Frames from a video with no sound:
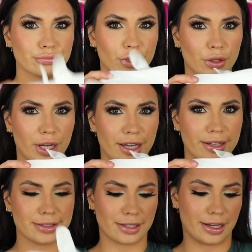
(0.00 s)
your
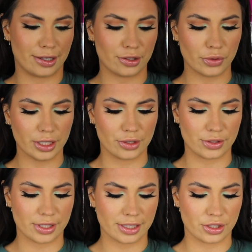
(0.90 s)
hand. And when I use
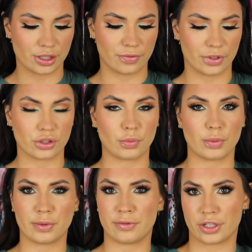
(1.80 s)
this, I just feel super
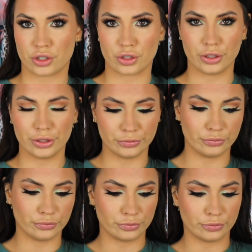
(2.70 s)
professional.
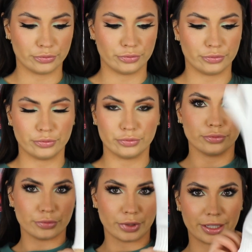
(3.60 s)

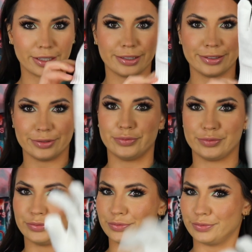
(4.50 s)
Like
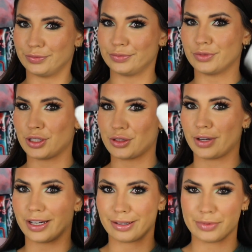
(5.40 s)
she's
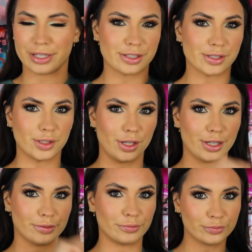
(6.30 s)
ready to be in a
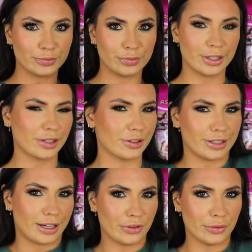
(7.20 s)
salon
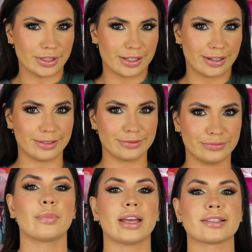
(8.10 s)
curling everyone's hair.
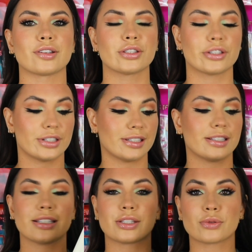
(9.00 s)
But yes, in all
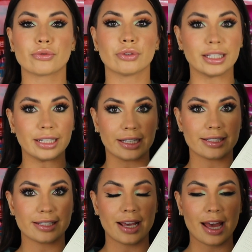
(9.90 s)
seriousness, this was a really nice